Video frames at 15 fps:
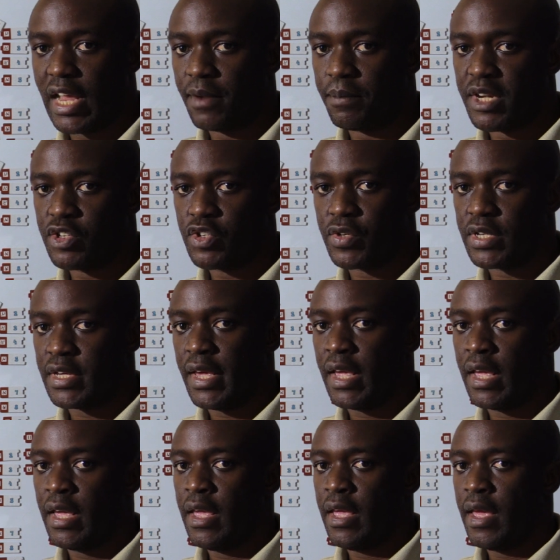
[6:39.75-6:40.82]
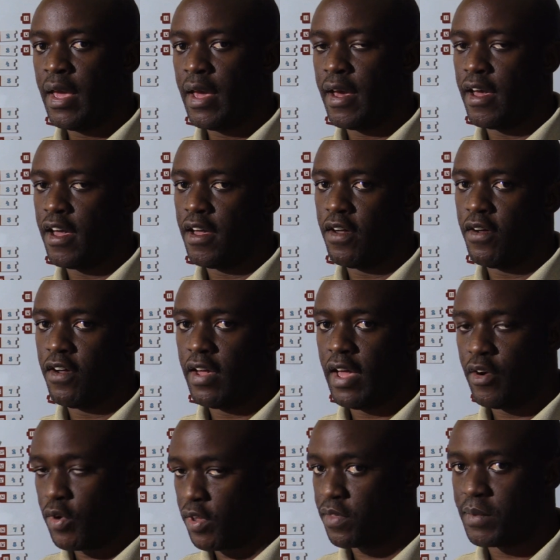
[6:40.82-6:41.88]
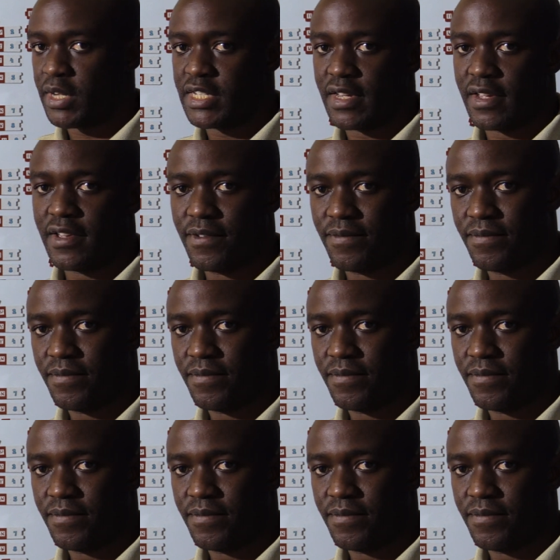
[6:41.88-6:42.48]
elementary arithmetic.